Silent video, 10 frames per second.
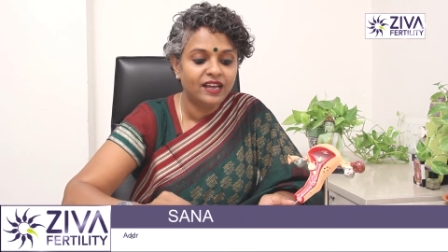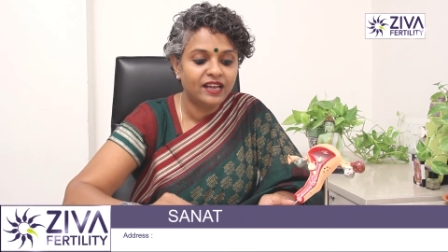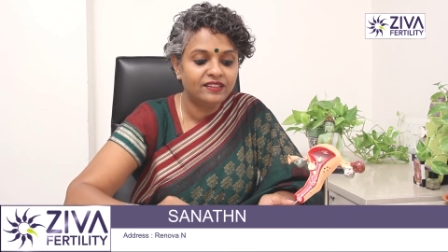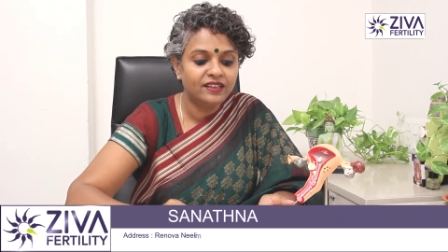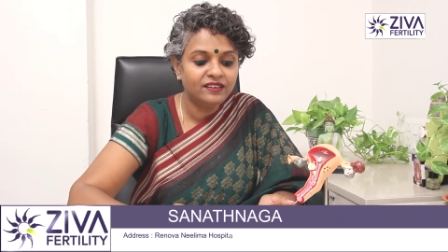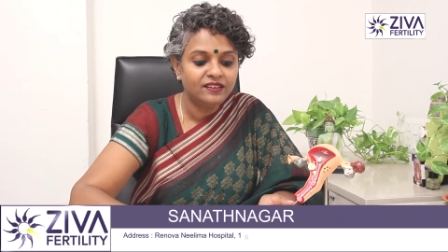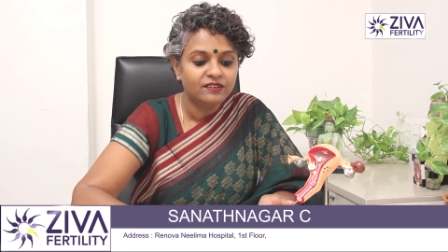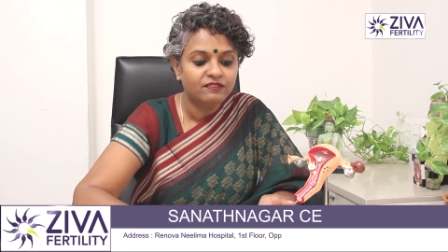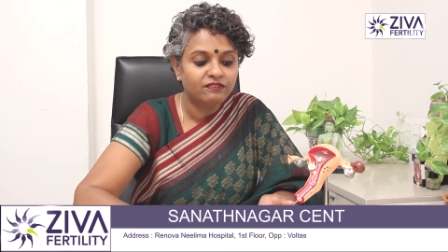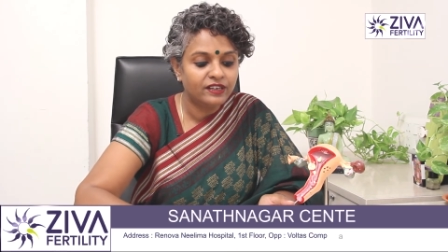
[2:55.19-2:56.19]
and
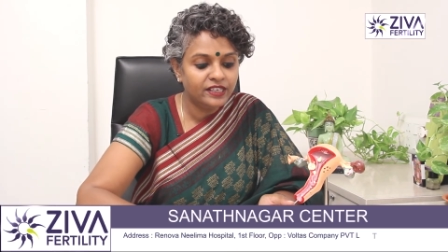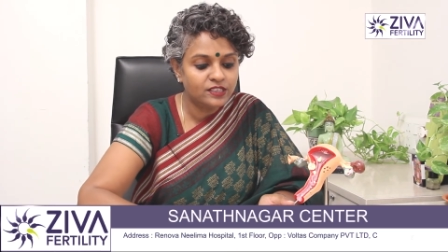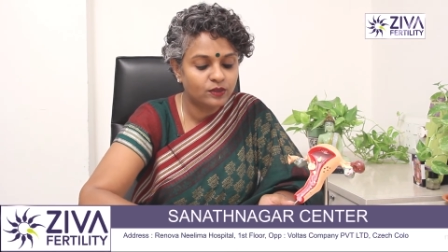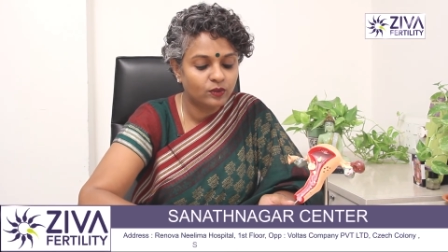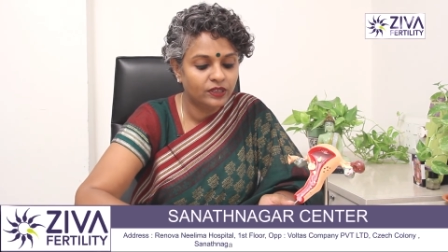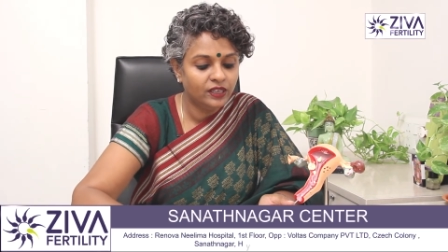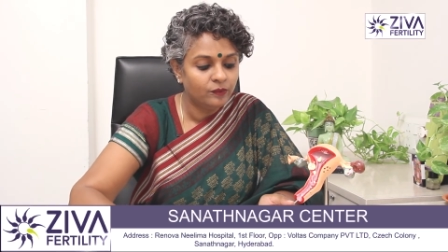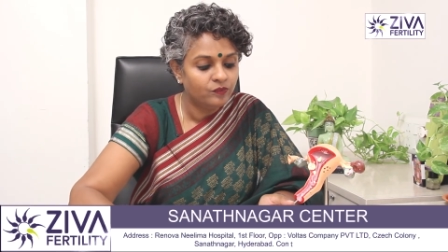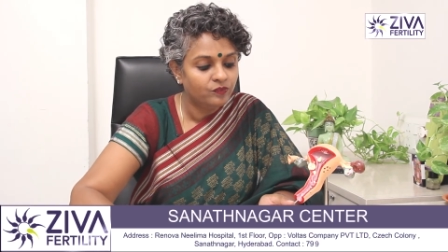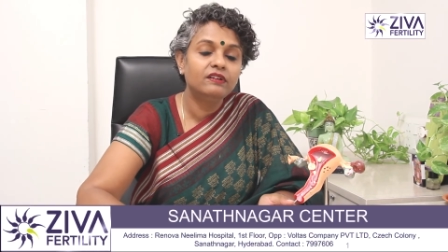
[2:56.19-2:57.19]
then very slowly
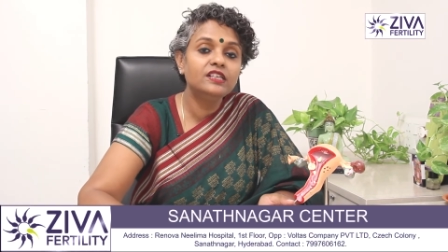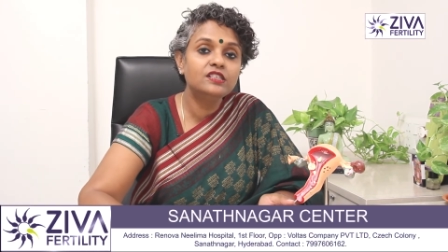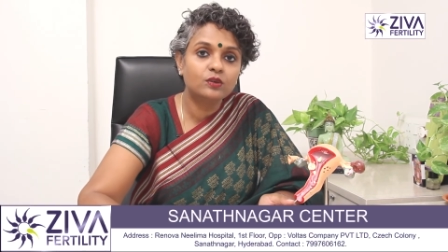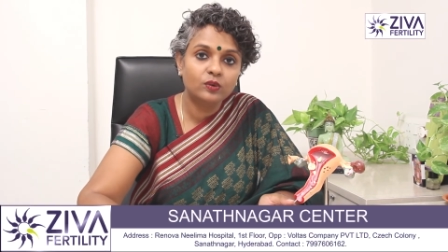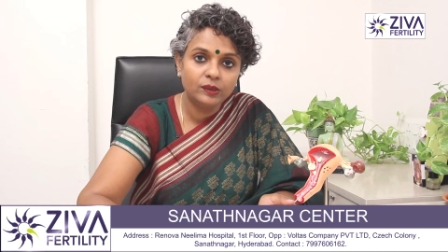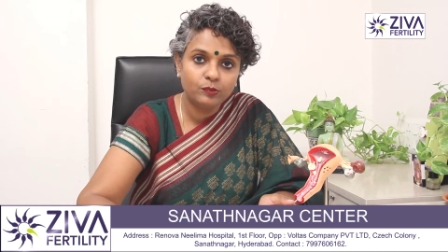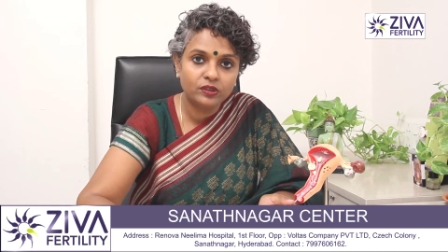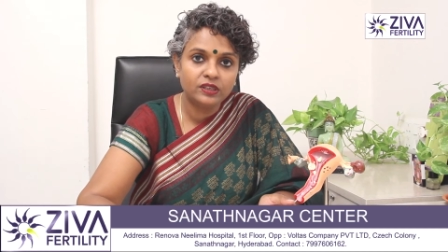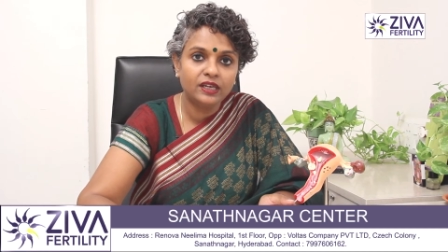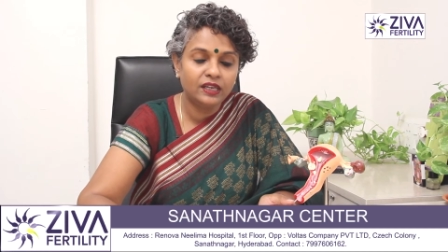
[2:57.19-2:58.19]

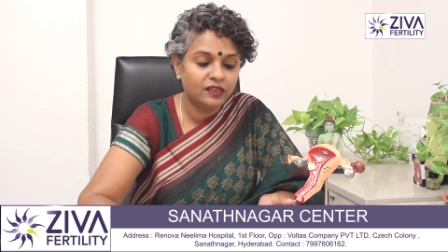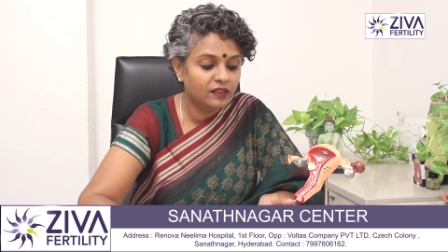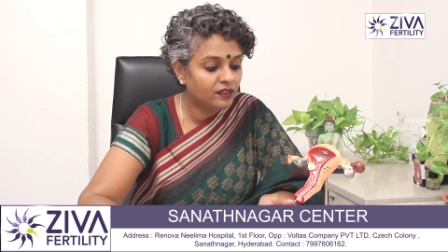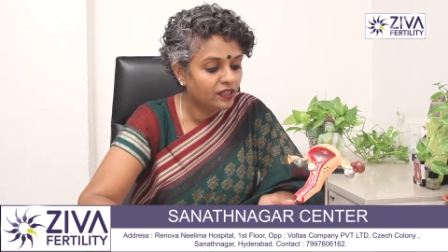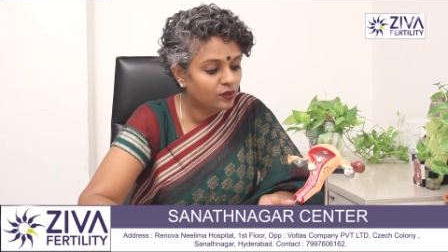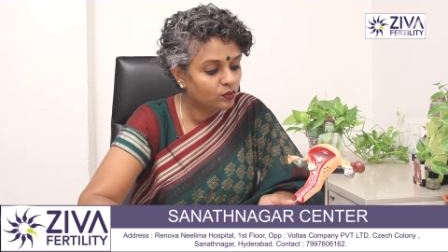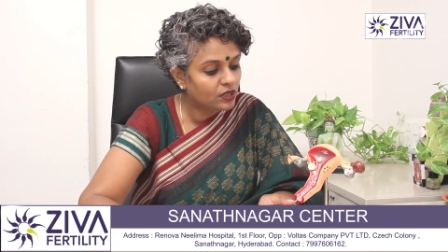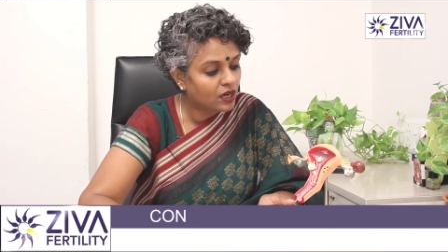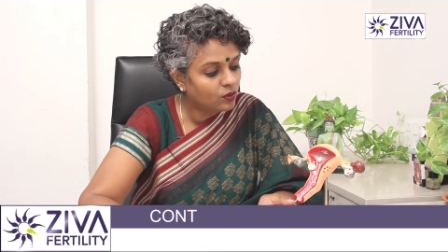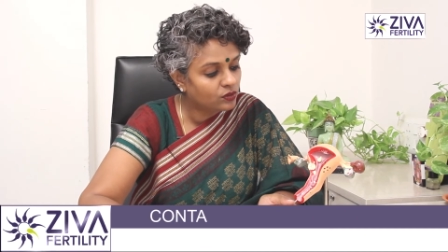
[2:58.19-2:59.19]
put the inner into
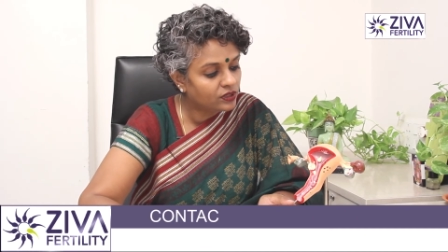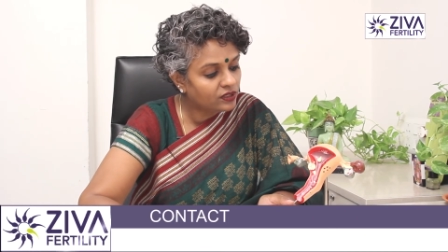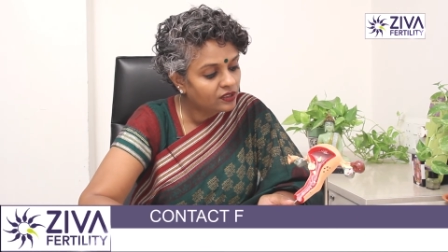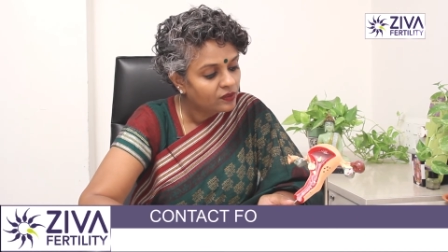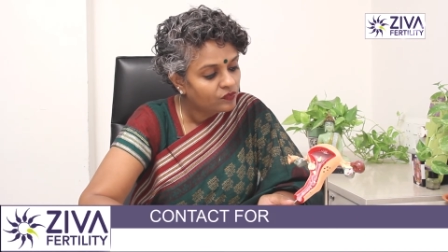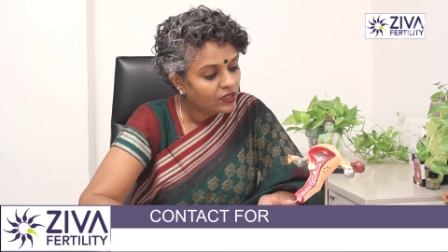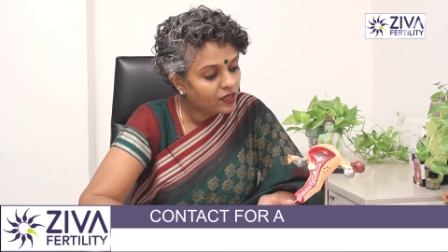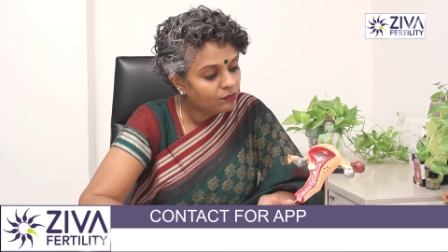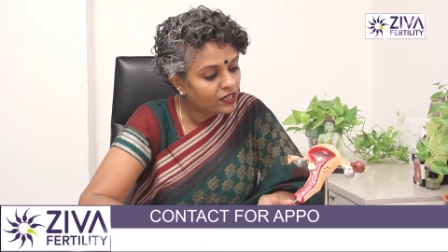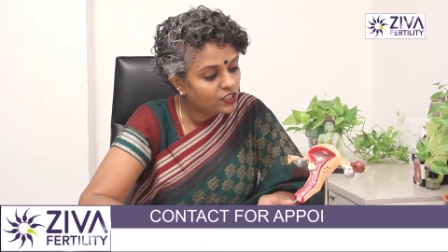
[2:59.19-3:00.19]
the outer
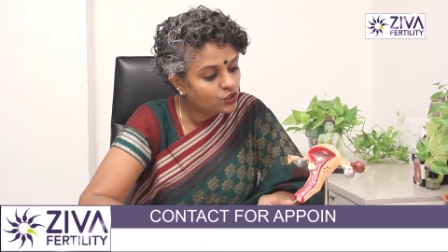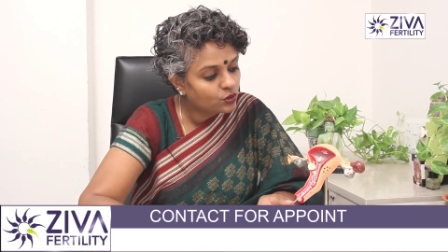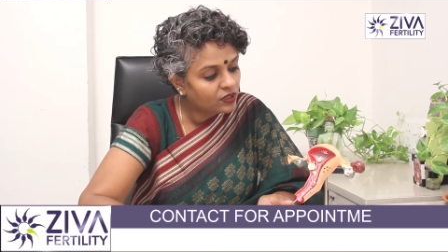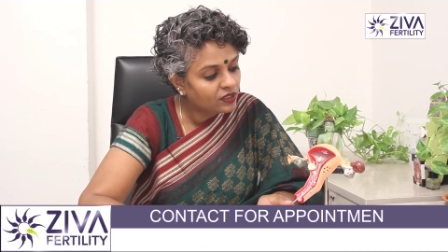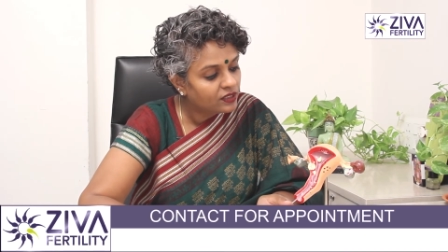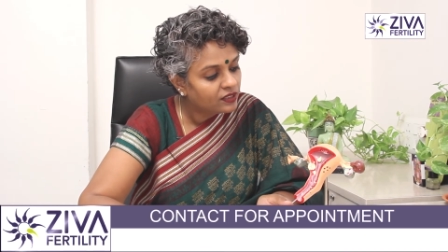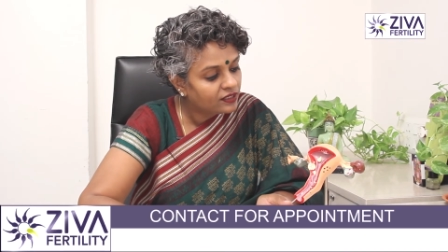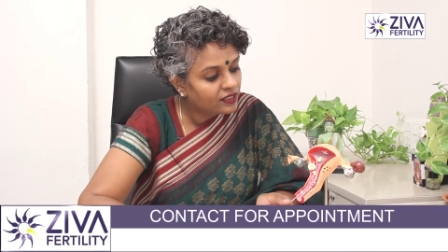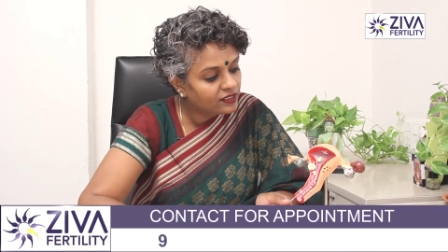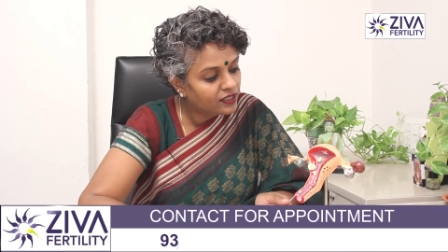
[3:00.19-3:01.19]
and make sure
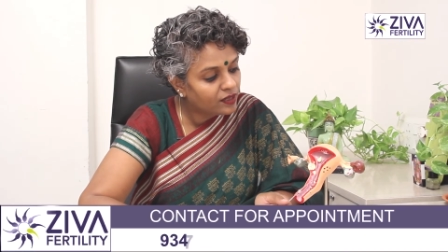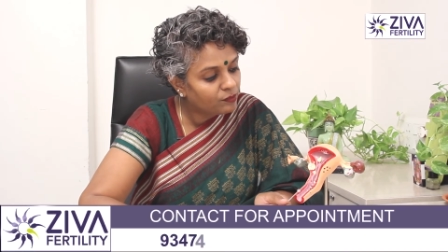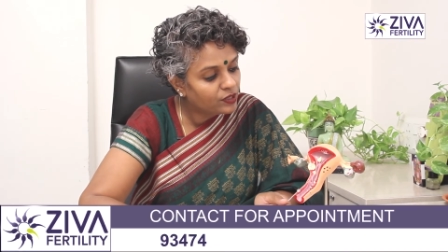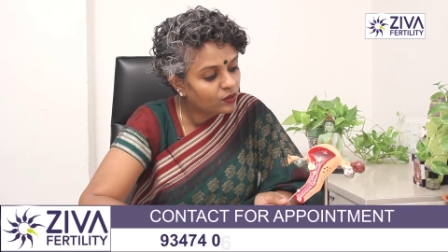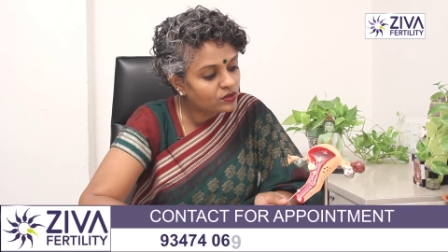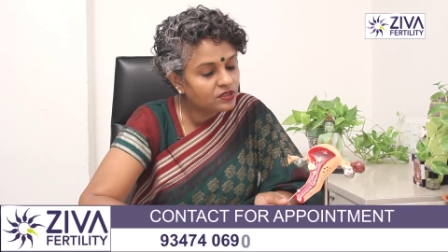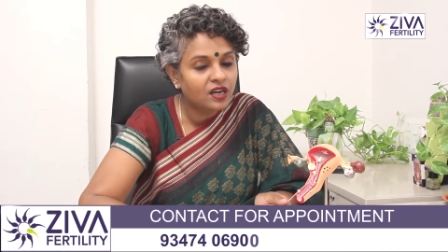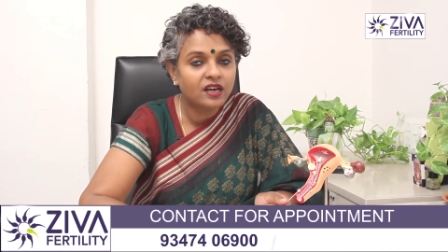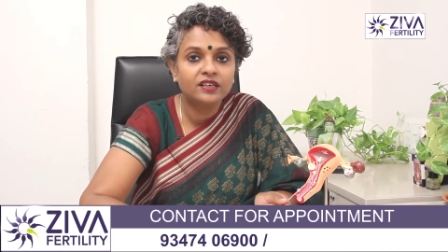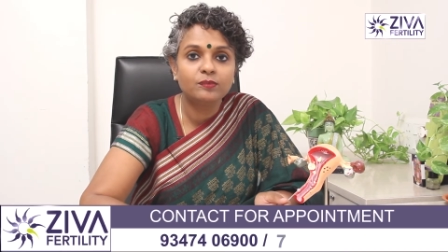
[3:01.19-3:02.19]
that the embryos
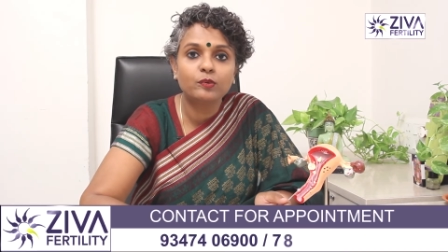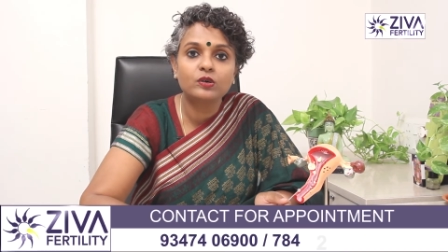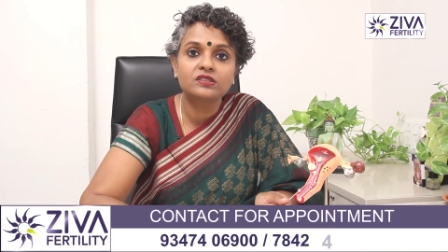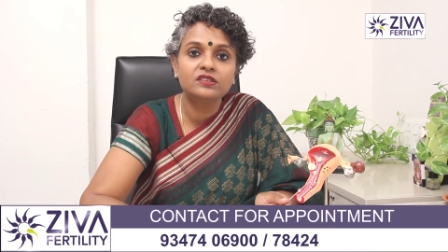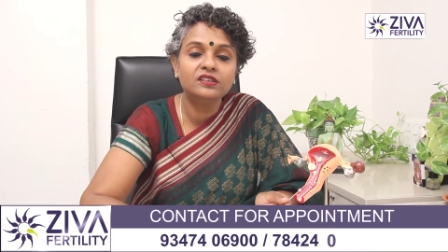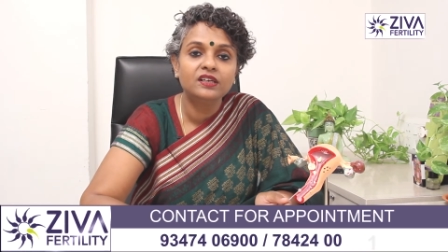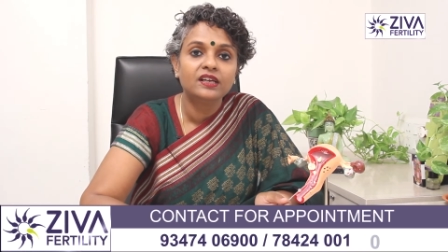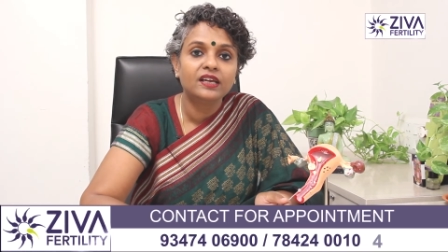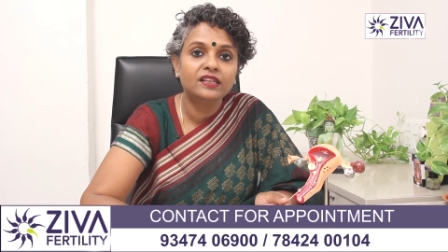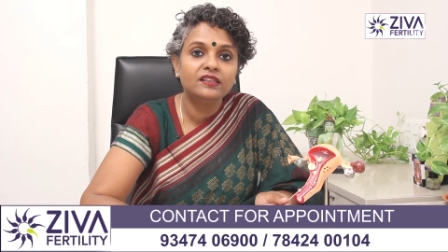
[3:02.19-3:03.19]
are deposited
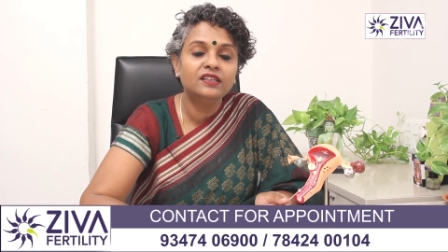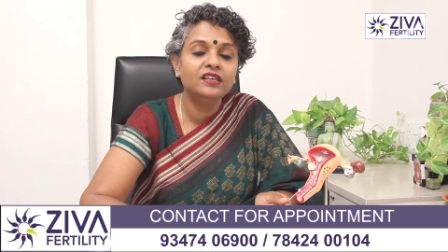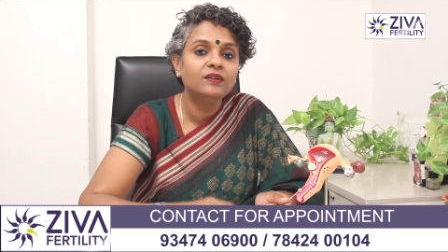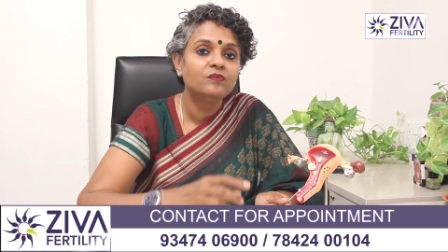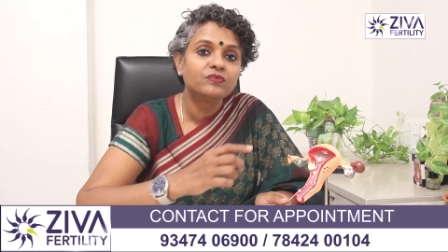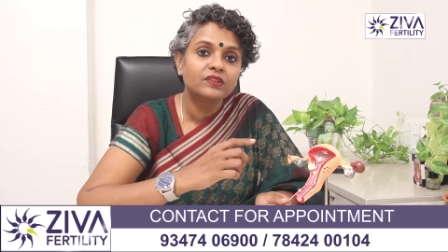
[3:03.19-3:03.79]
in the